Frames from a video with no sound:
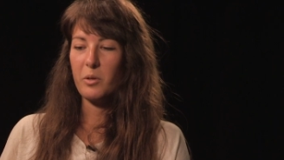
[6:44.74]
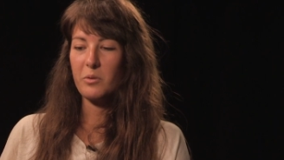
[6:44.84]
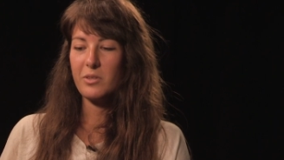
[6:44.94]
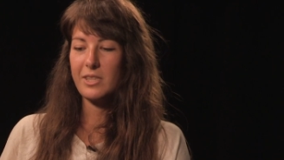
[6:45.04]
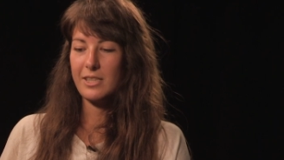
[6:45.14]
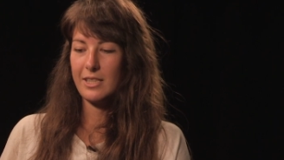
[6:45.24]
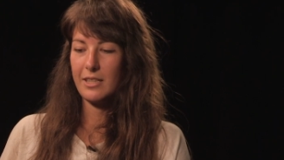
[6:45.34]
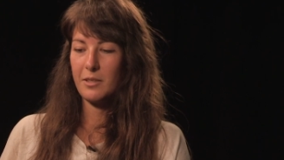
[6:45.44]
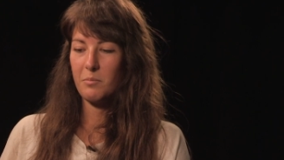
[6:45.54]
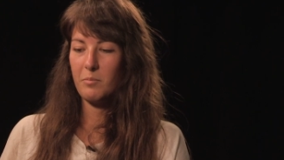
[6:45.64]
modes. It's
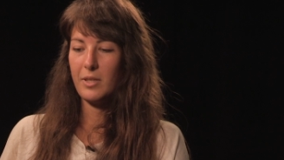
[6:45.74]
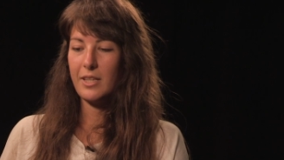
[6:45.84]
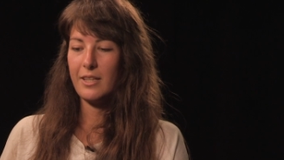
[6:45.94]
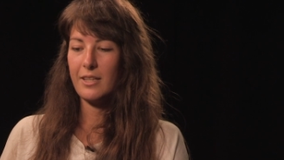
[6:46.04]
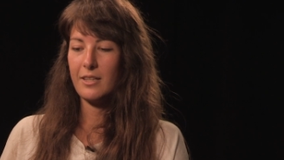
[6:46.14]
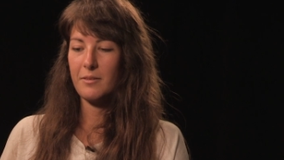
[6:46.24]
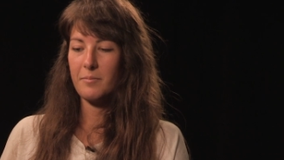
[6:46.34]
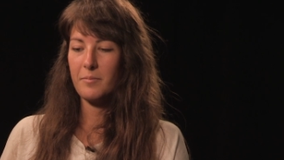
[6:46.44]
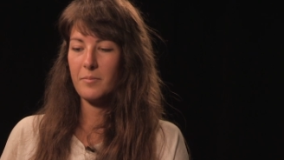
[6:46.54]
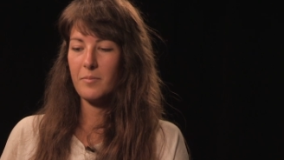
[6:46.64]
like
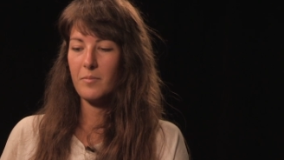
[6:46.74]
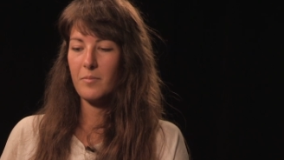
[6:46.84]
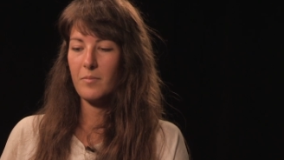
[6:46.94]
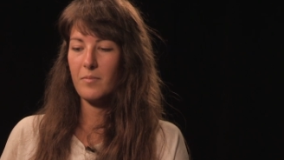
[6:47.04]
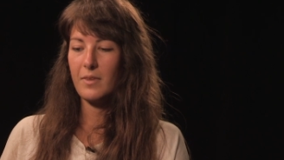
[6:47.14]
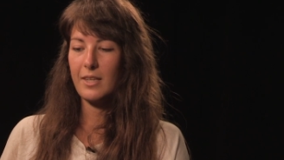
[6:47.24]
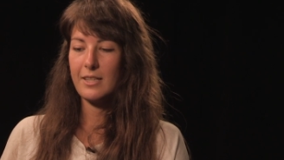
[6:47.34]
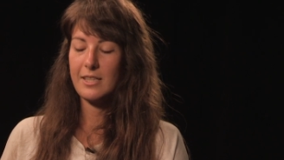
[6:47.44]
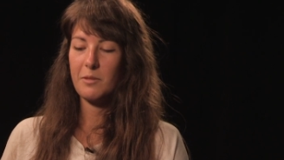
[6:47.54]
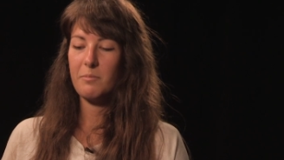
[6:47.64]
being,
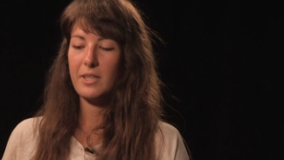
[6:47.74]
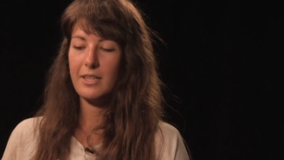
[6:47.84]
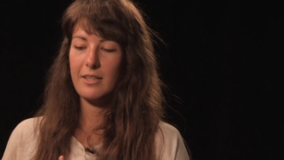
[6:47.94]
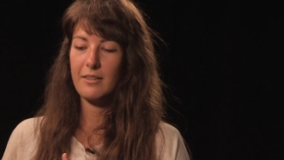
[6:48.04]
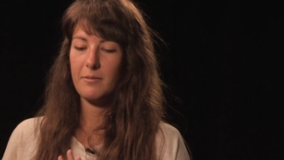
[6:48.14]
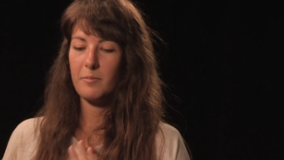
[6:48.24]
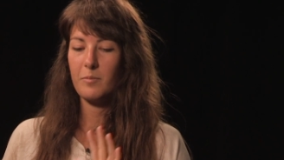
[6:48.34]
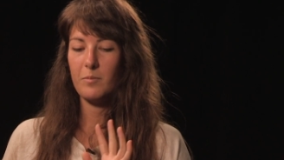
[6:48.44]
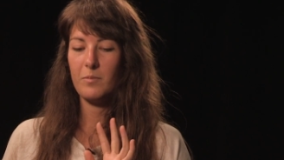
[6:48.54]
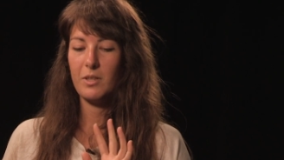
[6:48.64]
it's like being,
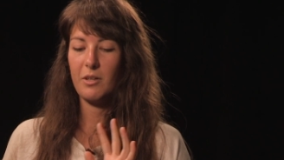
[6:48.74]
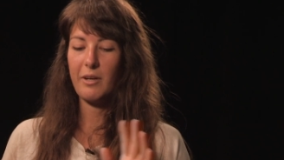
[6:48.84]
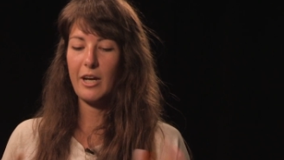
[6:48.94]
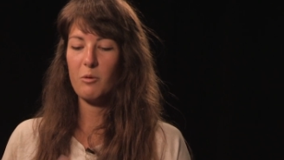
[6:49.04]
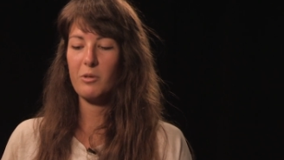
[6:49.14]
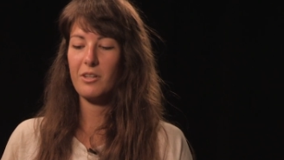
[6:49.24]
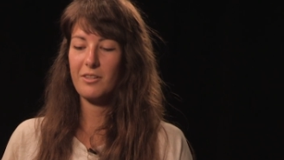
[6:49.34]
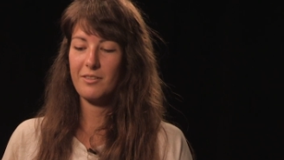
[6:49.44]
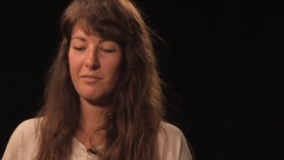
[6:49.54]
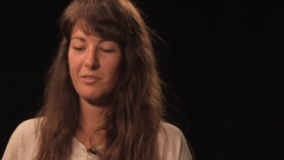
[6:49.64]
you know, at
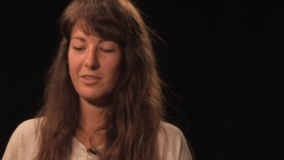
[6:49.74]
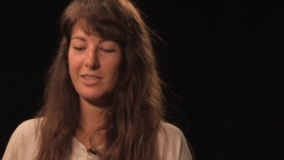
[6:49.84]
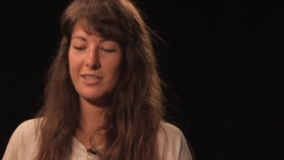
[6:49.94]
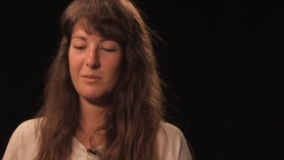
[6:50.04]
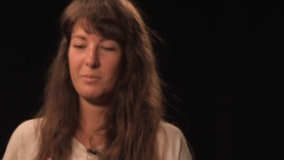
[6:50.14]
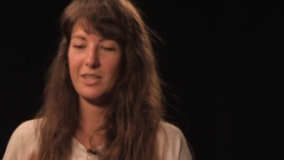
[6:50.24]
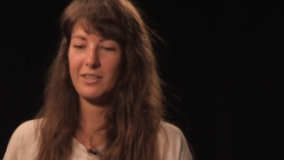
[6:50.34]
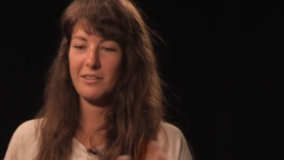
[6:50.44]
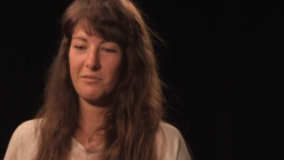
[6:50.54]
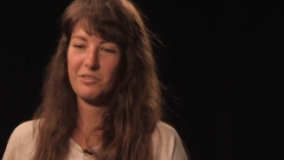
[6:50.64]
work versus
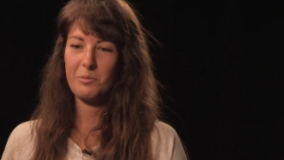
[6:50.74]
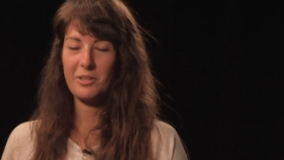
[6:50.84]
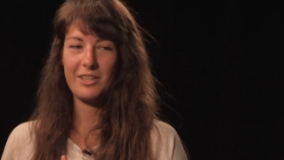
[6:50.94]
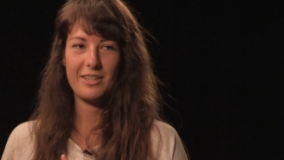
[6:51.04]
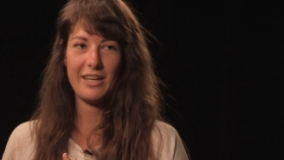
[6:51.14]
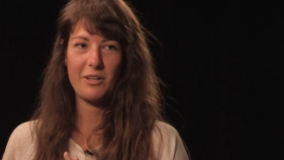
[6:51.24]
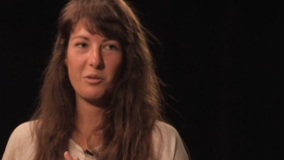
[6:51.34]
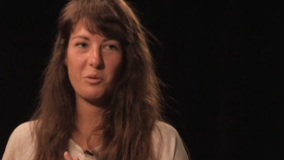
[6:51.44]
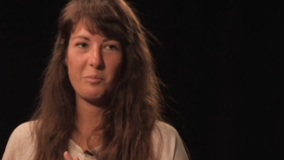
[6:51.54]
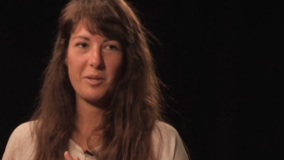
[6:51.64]
being comfortably
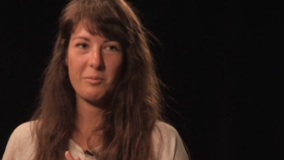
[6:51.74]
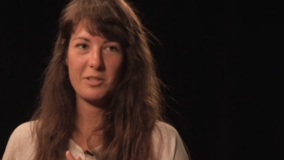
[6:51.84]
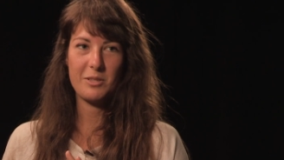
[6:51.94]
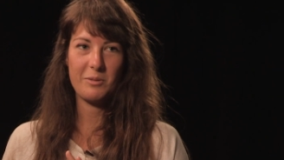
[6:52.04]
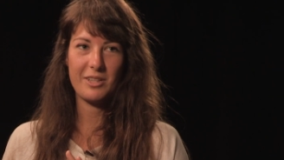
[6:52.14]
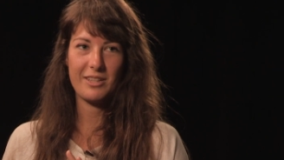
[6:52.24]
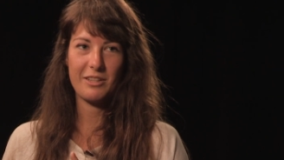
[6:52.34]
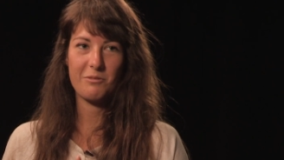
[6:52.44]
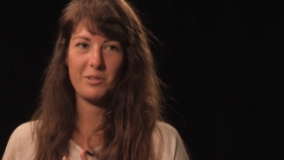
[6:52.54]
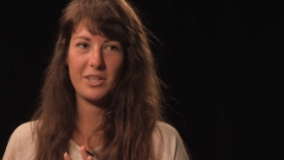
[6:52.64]
at home, maybe doing
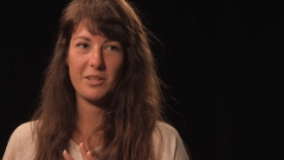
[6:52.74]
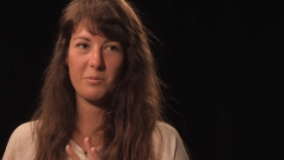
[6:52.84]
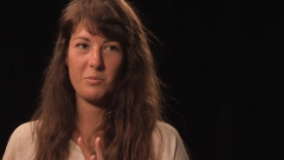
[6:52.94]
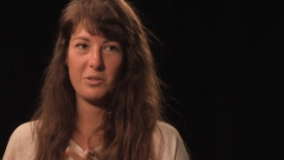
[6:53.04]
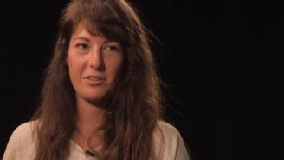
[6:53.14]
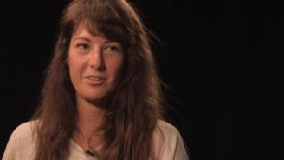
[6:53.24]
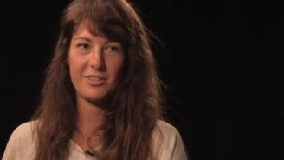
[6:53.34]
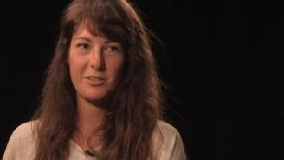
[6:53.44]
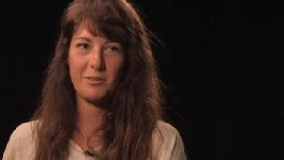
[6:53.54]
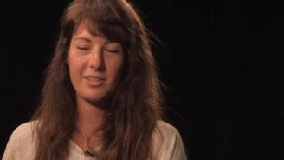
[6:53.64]
like reading a book
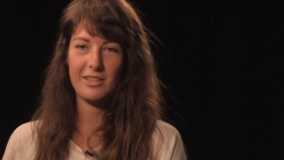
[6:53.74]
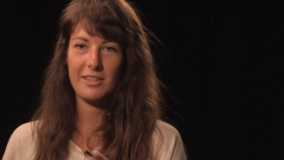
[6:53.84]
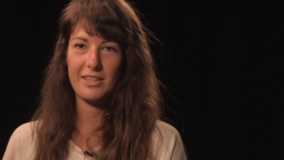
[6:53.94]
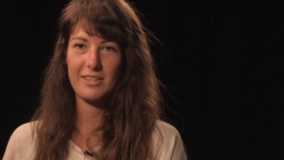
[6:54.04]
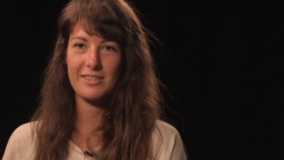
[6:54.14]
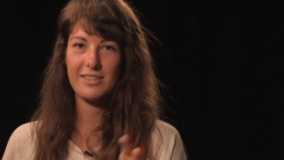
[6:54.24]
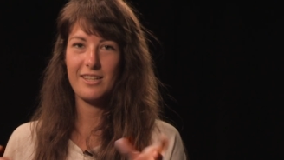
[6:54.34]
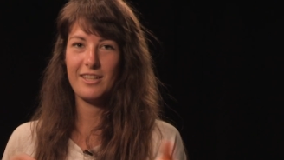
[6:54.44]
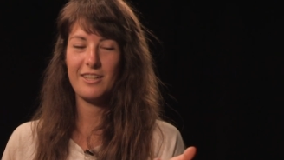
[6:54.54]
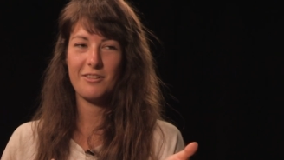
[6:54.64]
or doing the things,
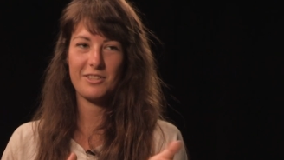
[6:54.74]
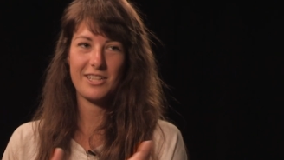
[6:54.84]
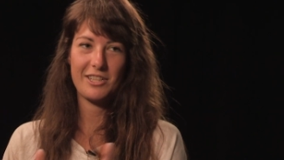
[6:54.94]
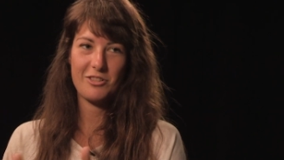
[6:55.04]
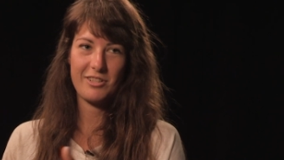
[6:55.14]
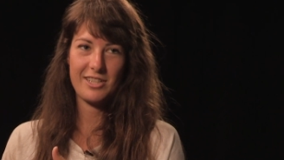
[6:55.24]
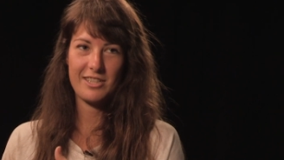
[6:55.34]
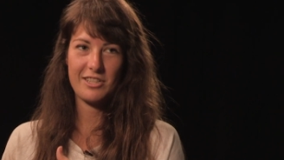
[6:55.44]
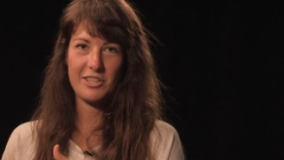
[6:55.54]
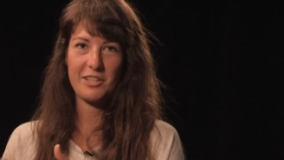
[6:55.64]
you know, it's like a
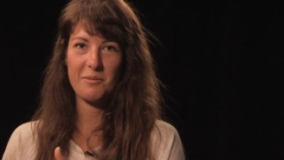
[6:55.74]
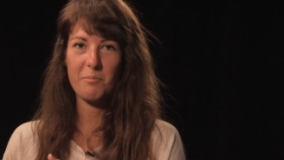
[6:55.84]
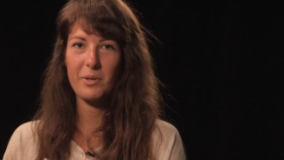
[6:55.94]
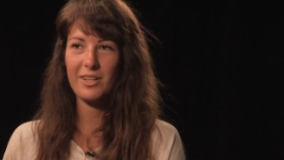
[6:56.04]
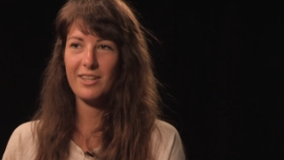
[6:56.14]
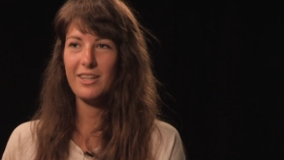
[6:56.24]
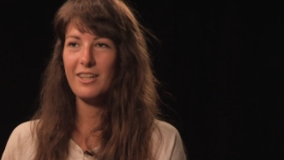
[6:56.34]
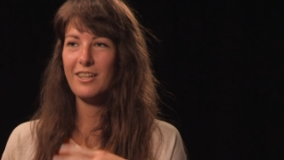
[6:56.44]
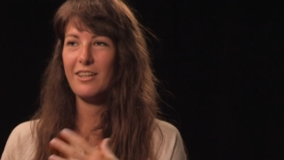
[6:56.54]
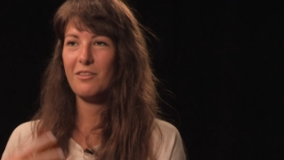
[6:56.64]
transition. But
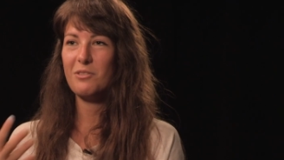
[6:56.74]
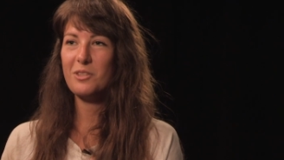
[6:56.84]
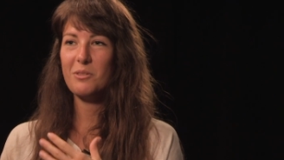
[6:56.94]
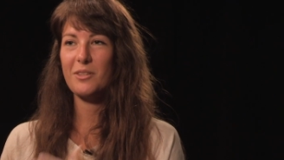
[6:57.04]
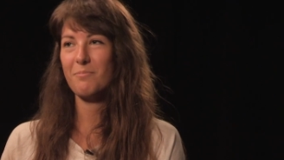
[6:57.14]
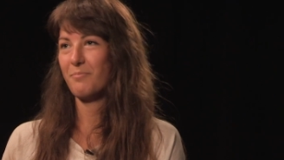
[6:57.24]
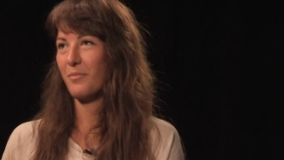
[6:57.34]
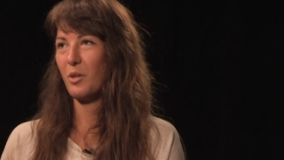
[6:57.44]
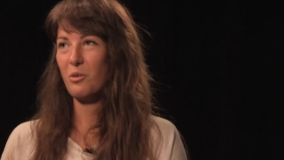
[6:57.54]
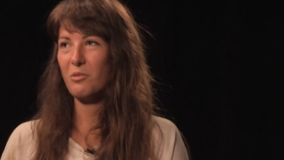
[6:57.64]
if you do it
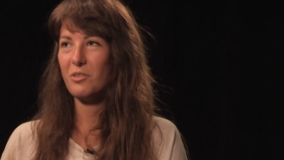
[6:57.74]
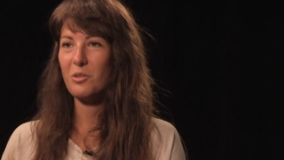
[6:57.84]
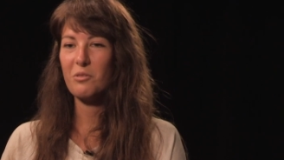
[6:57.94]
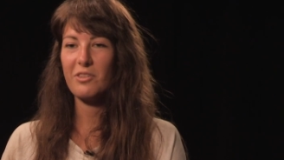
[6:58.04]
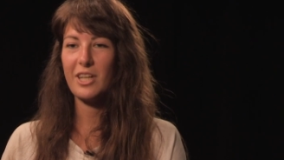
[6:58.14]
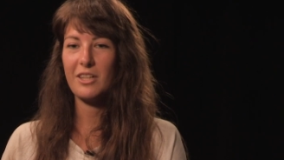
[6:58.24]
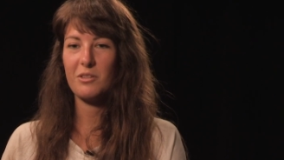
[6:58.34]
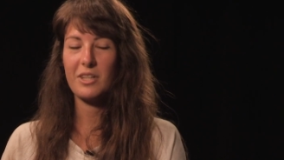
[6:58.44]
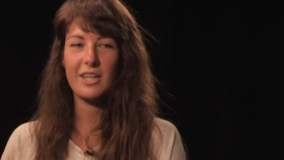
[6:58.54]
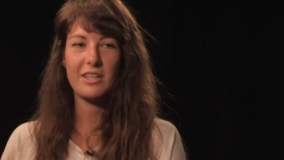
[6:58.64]
over and over
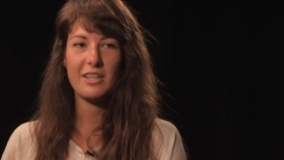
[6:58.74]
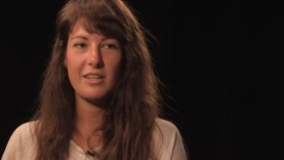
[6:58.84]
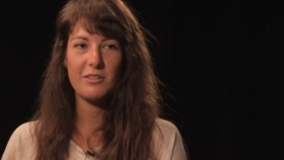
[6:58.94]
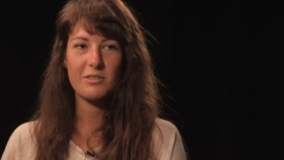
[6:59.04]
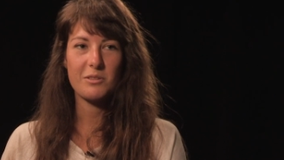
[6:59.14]
again, you kind of get